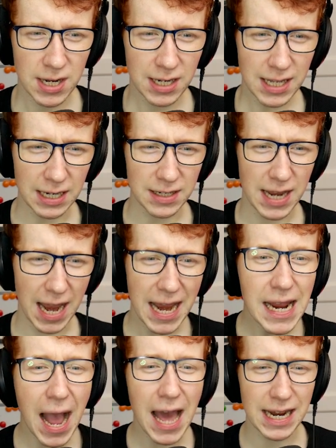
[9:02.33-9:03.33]
like an
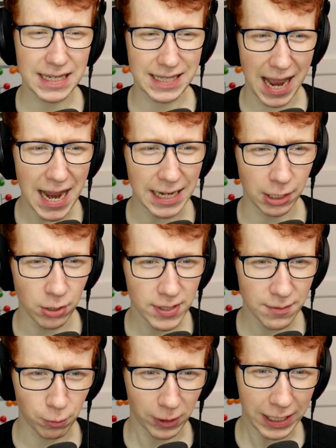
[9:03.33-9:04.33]
8 out of 10. You
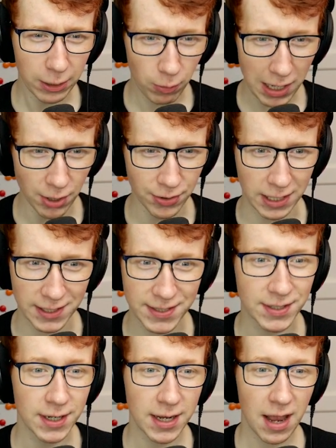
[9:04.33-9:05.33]
did really well on
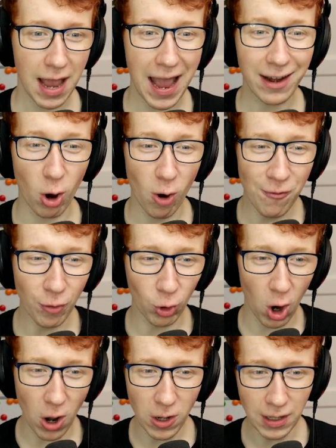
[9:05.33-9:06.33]
this. And
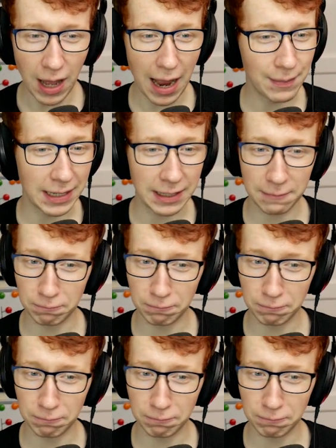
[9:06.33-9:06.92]
overall, I mean,